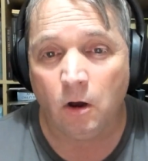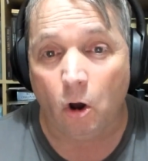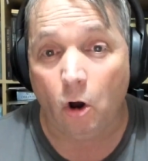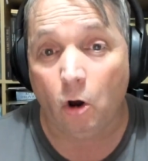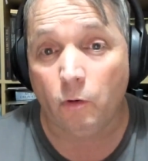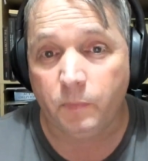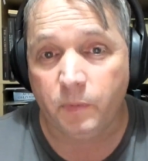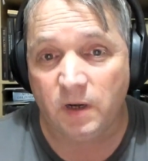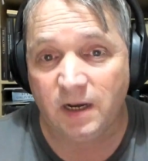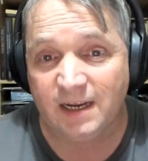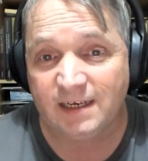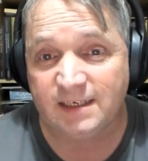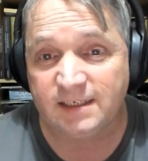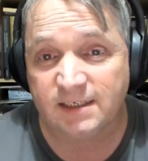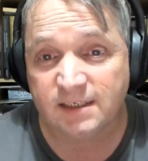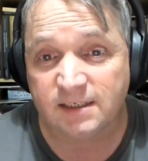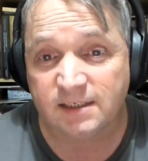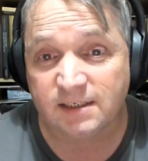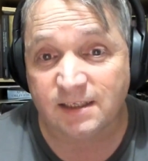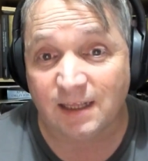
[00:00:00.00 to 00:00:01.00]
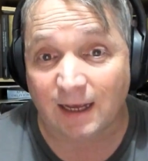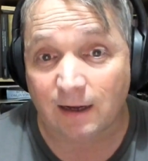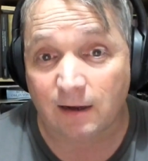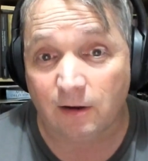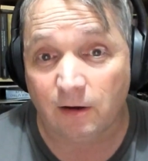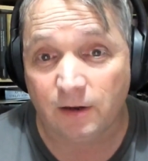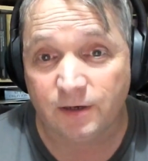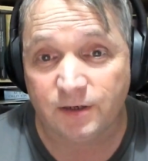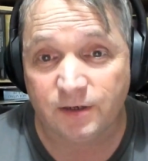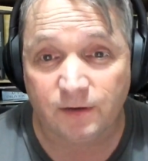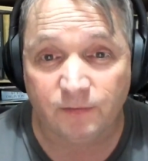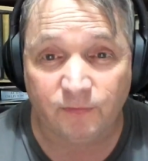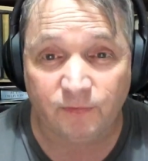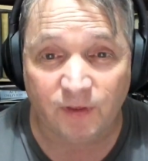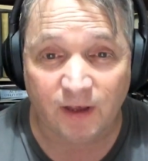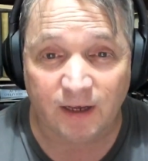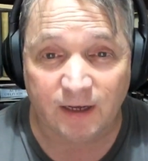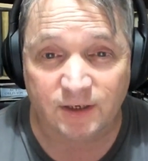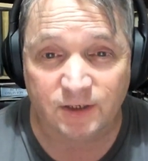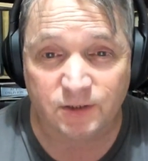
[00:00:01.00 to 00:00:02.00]
obelisks, that kind of
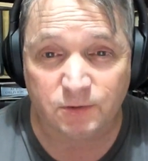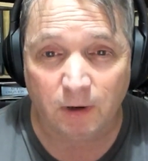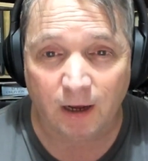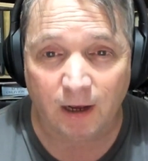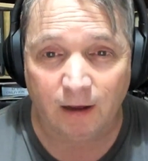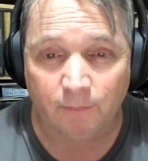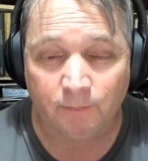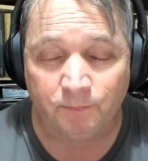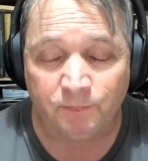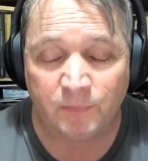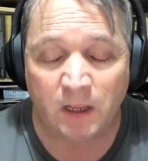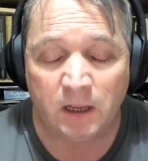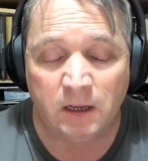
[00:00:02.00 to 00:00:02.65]
thing as well.